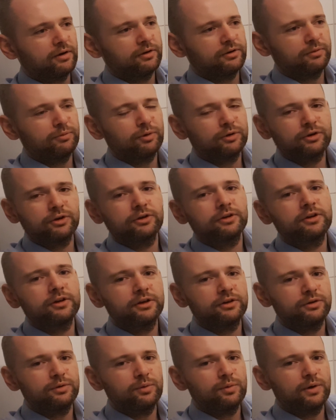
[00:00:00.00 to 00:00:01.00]
are you, what are you going to
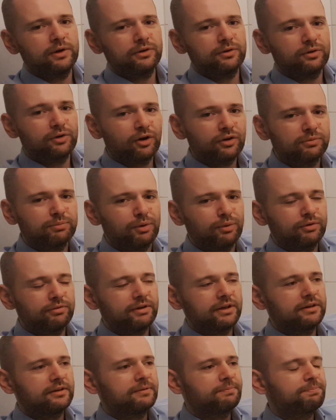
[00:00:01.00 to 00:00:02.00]
do when you're not
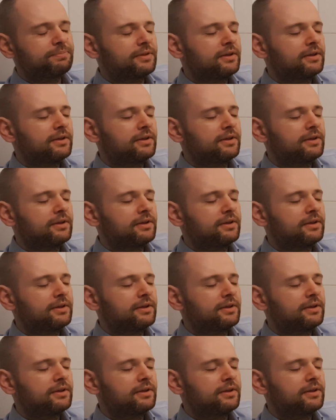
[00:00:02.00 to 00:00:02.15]
motivated.